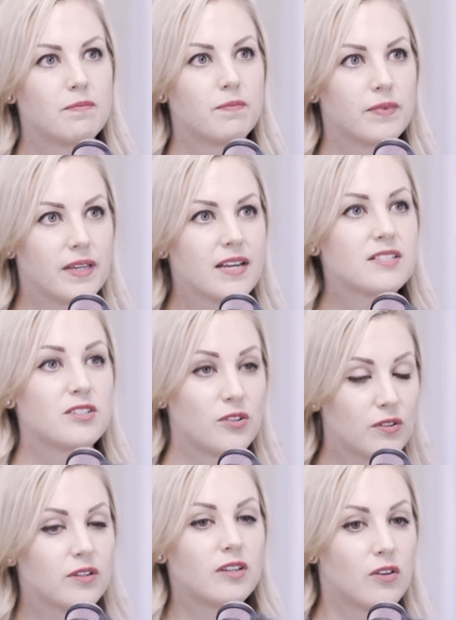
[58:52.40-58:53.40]
yes,
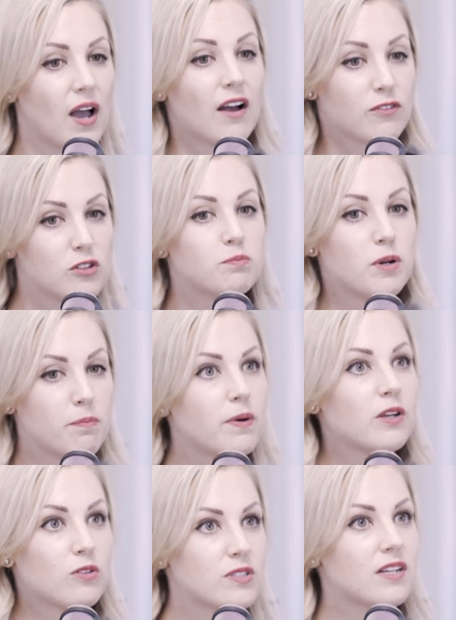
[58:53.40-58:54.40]
you have to
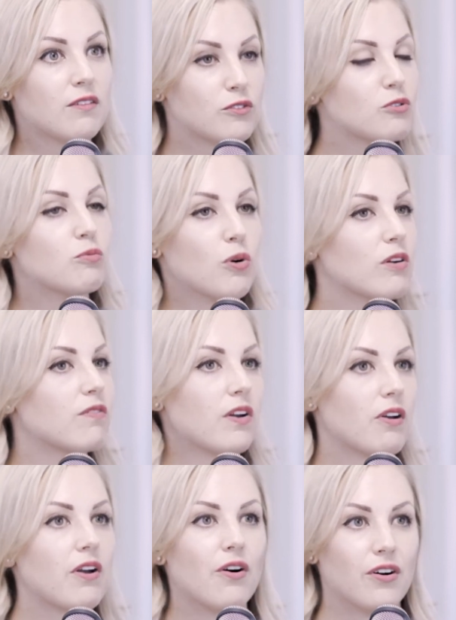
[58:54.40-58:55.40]
prepare yourself to work
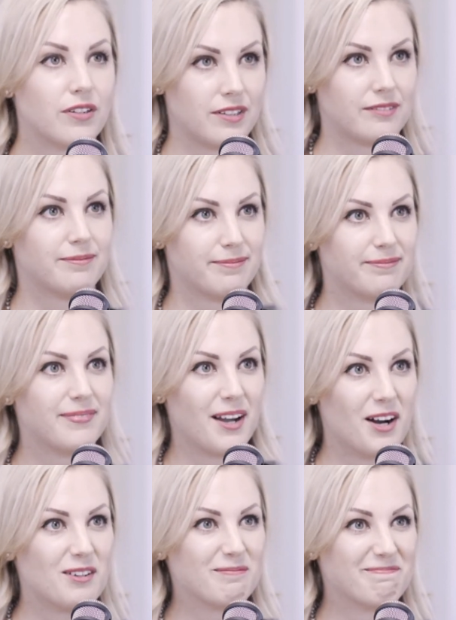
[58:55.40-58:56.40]
very hard.
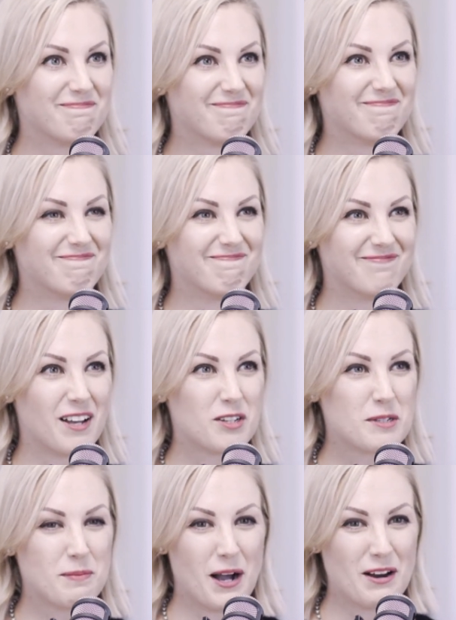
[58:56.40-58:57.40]
Yeah.
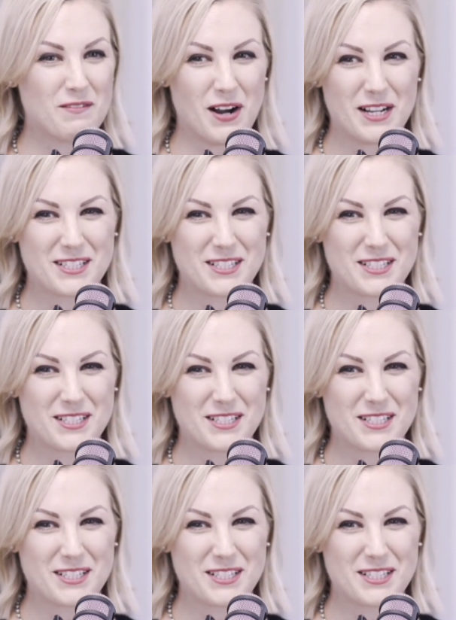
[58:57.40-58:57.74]
That's my advice.